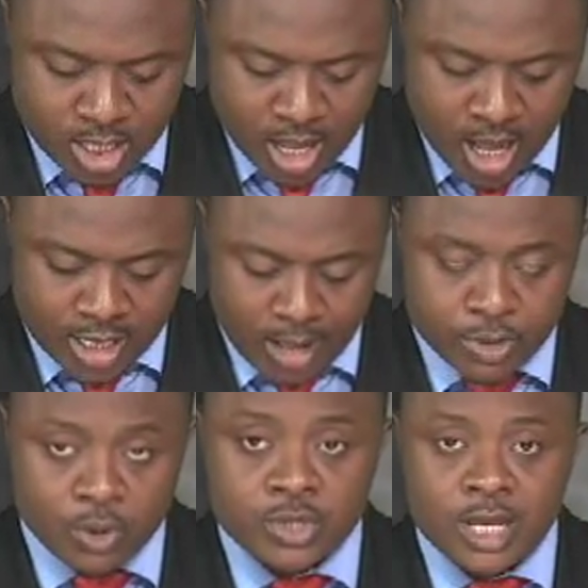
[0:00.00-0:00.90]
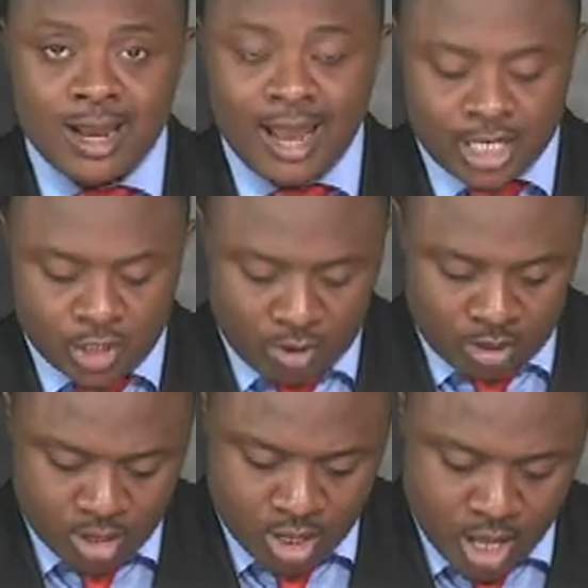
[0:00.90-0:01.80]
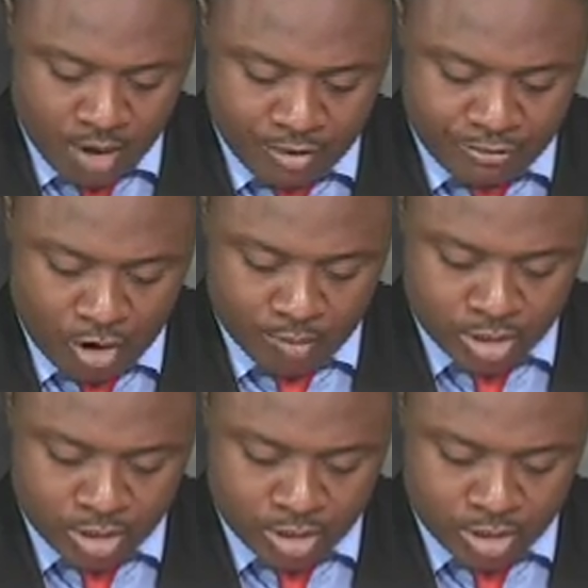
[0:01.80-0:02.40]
uh, Camto's electoral uh, reforms